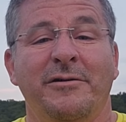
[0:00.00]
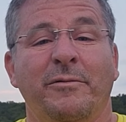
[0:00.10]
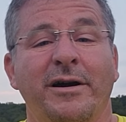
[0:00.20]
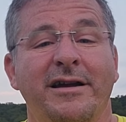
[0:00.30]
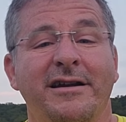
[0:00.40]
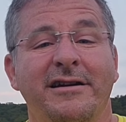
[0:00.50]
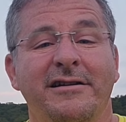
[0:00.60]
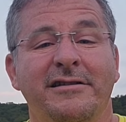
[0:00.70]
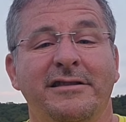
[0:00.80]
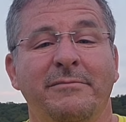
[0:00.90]

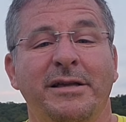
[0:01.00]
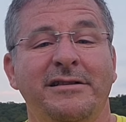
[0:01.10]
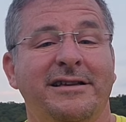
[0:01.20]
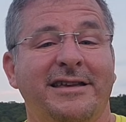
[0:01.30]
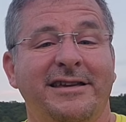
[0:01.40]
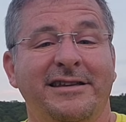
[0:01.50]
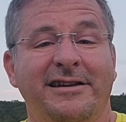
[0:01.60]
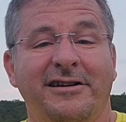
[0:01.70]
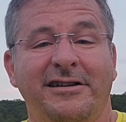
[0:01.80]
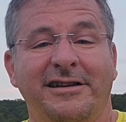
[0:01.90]
where the milk and
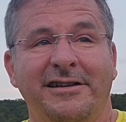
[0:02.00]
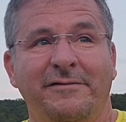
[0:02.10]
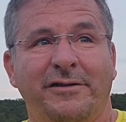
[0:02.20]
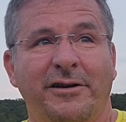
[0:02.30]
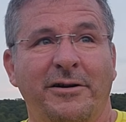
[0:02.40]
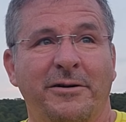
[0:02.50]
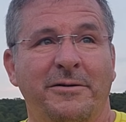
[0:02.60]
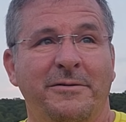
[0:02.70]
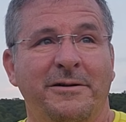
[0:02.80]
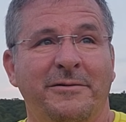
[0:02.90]
honey
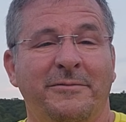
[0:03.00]
flow,